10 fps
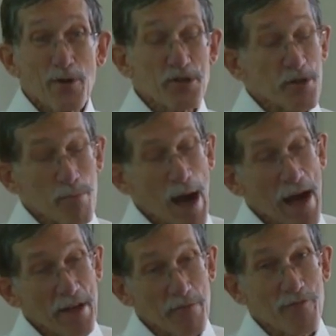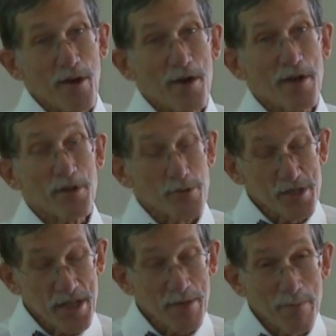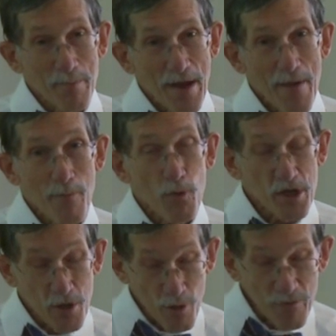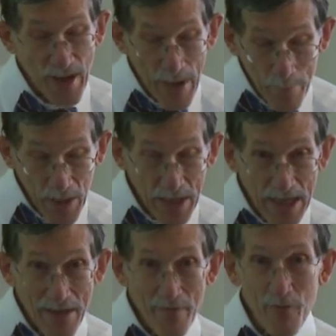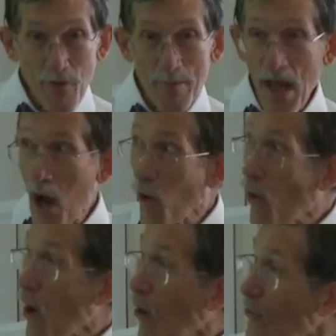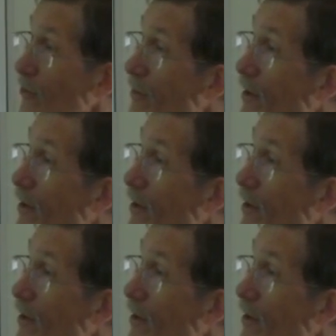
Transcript: Do you mind if you sit with your family from now on?